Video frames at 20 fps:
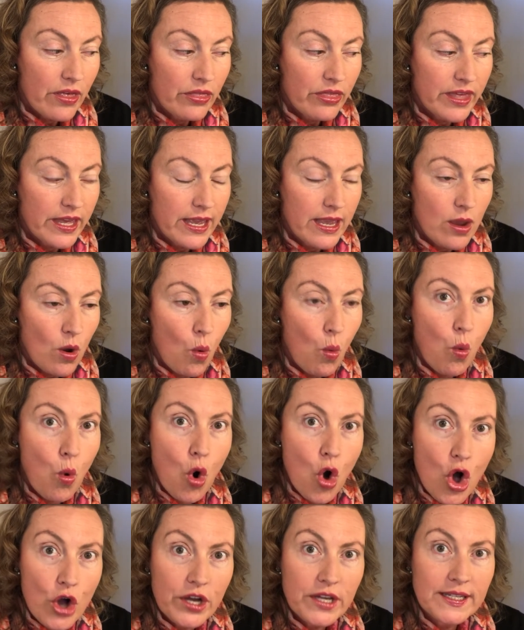the
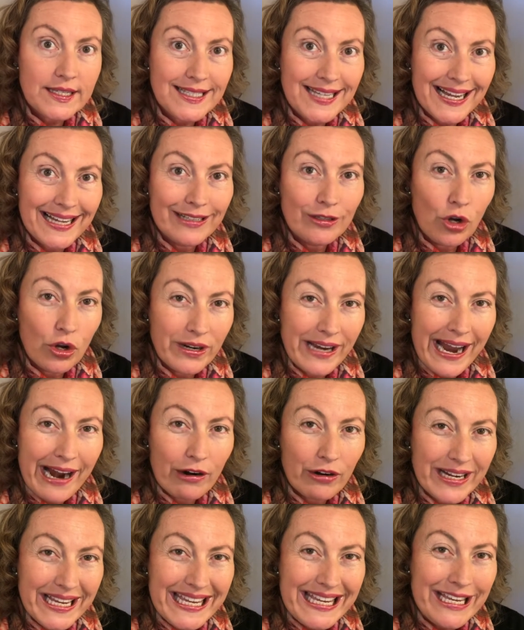work done on
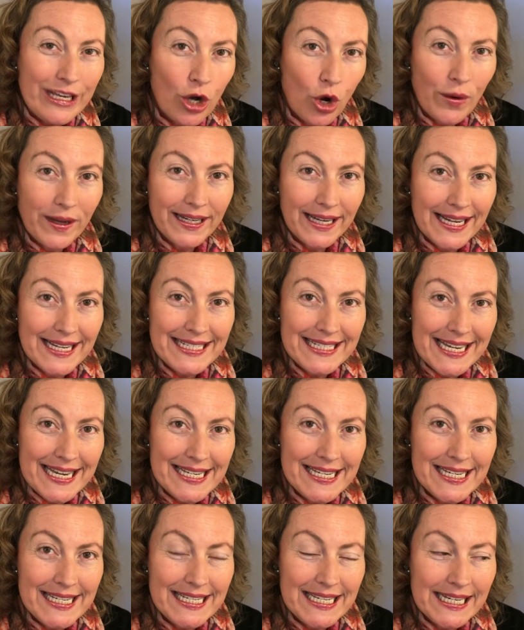our ego and
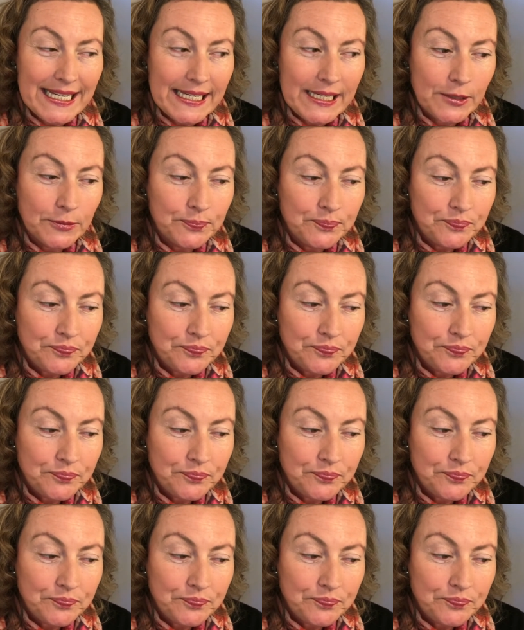identity